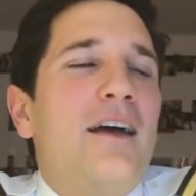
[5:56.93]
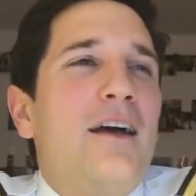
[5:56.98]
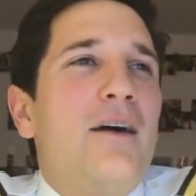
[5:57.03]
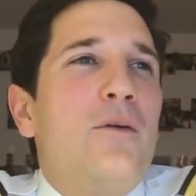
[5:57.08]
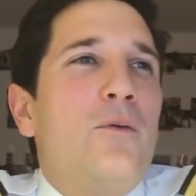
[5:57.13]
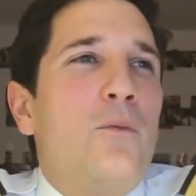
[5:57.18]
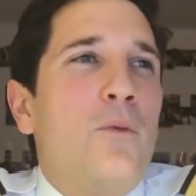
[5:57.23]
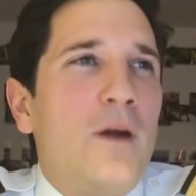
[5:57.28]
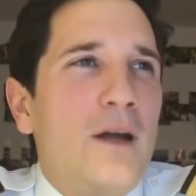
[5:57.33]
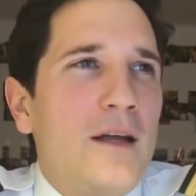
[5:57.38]

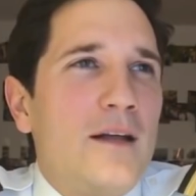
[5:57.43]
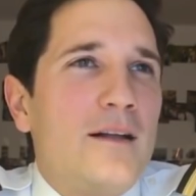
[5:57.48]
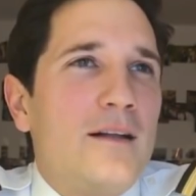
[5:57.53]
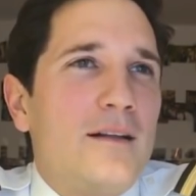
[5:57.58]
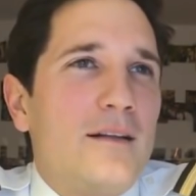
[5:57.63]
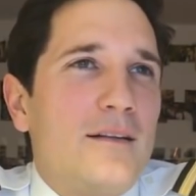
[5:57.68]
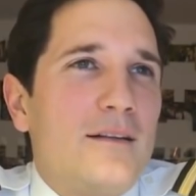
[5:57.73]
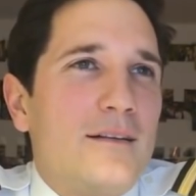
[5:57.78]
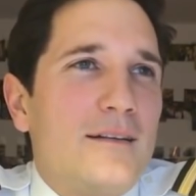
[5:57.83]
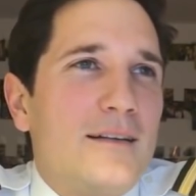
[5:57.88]

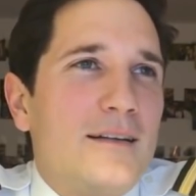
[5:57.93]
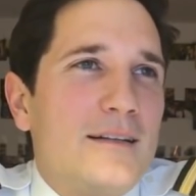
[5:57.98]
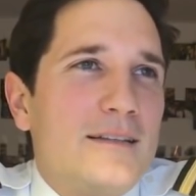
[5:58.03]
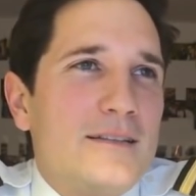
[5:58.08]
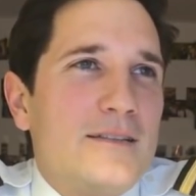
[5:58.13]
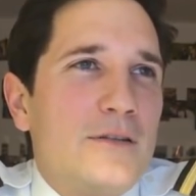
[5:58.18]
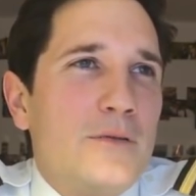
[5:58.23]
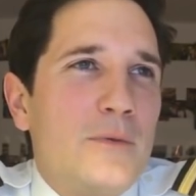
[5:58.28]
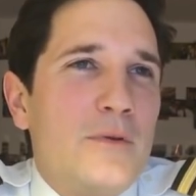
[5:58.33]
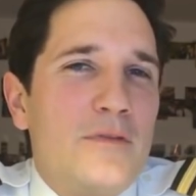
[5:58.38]
Well,
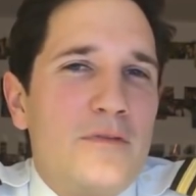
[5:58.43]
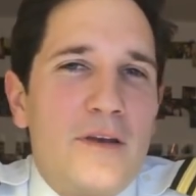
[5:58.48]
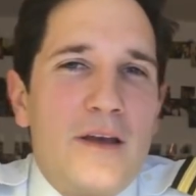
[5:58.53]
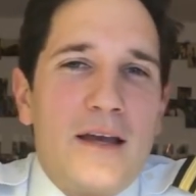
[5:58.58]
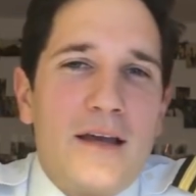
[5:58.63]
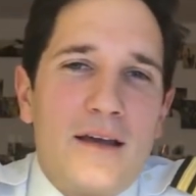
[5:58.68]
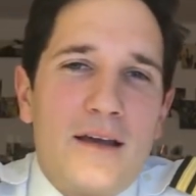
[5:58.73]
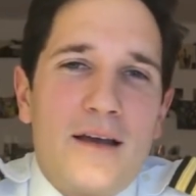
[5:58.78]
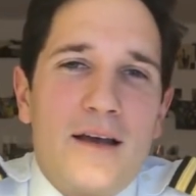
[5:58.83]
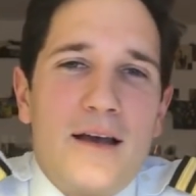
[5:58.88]
to be
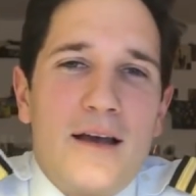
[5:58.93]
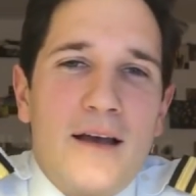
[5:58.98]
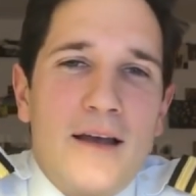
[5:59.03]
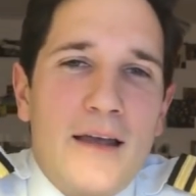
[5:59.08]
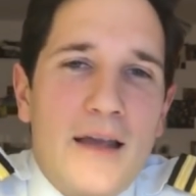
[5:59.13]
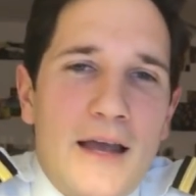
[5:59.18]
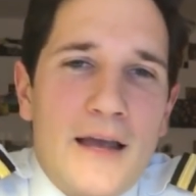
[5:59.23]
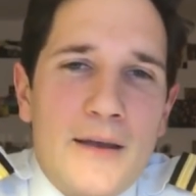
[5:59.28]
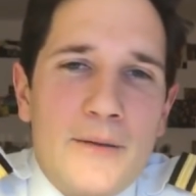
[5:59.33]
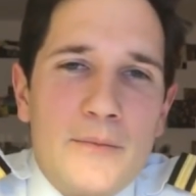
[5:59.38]
fair, I
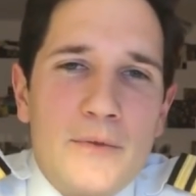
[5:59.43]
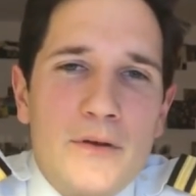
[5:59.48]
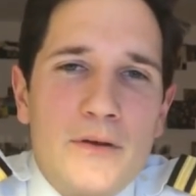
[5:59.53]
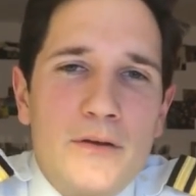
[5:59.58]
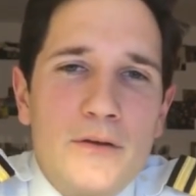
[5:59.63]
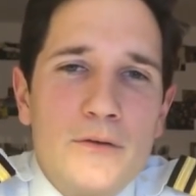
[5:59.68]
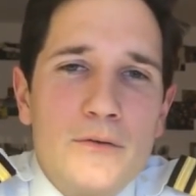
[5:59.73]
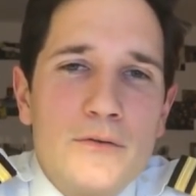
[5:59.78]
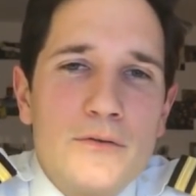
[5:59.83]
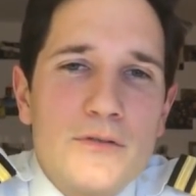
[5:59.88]
am a
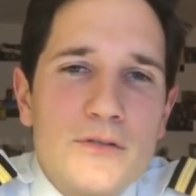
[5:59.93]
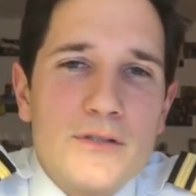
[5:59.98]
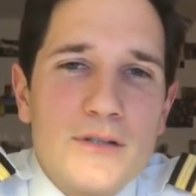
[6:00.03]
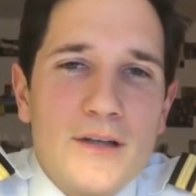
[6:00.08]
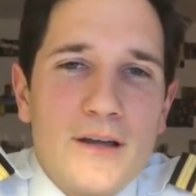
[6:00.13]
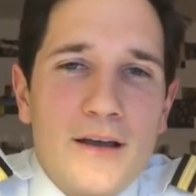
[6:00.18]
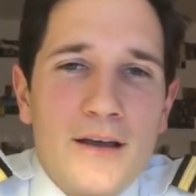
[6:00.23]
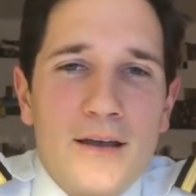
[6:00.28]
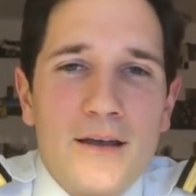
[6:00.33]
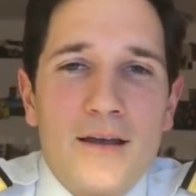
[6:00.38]
huge...
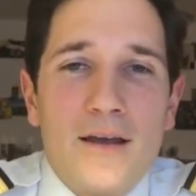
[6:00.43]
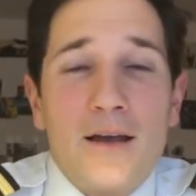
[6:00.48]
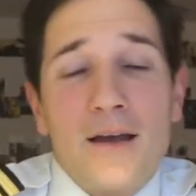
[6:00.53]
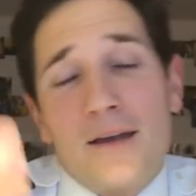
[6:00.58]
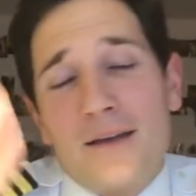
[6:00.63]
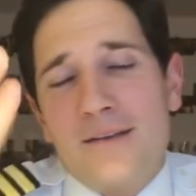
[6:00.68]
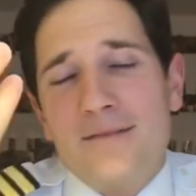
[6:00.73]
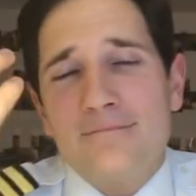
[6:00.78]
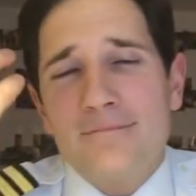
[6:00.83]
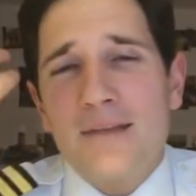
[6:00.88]

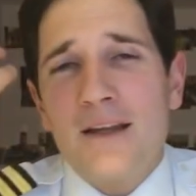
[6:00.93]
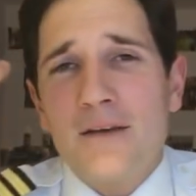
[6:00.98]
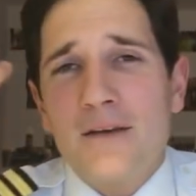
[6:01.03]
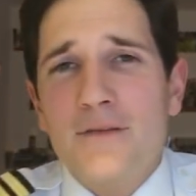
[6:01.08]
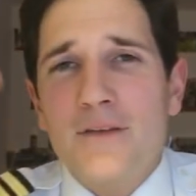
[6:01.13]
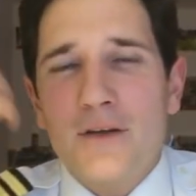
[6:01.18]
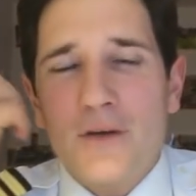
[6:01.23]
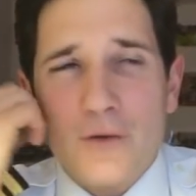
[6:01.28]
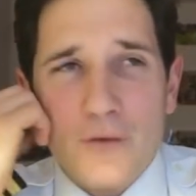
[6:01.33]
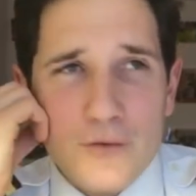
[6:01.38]
I
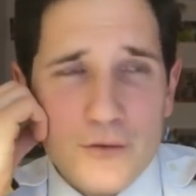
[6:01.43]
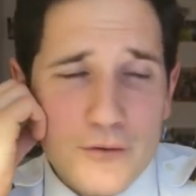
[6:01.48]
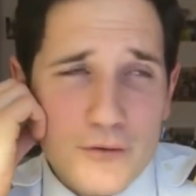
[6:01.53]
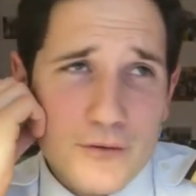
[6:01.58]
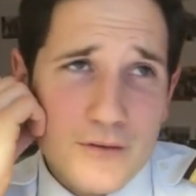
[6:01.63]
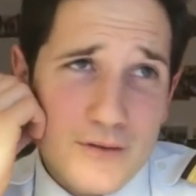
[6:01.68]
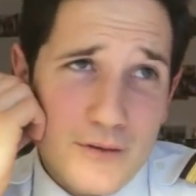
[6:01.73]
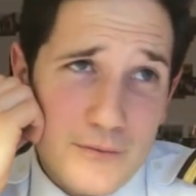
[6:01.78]
love the Concorde.